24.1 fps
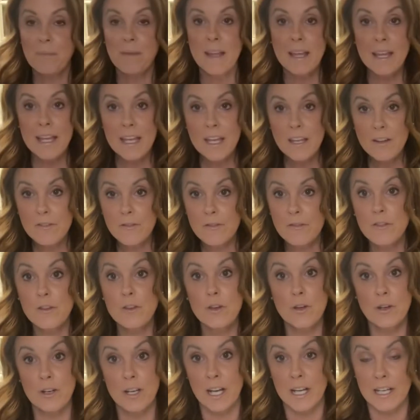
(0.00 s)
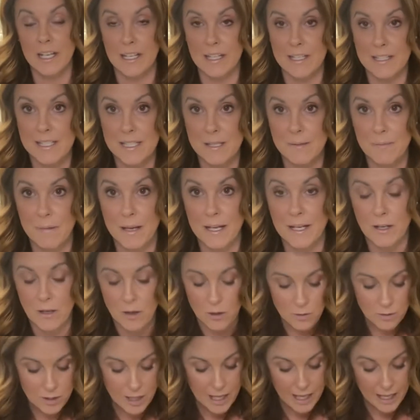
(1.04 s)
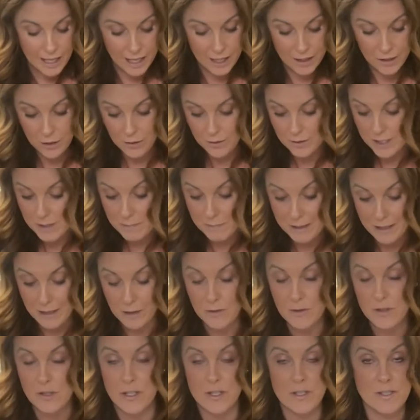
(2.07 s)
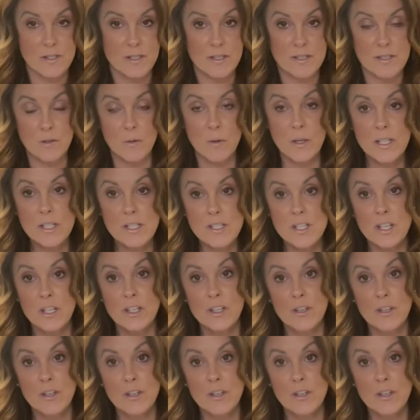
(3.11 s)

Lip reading: If you're cutting a tomato and your tomato starts to squish,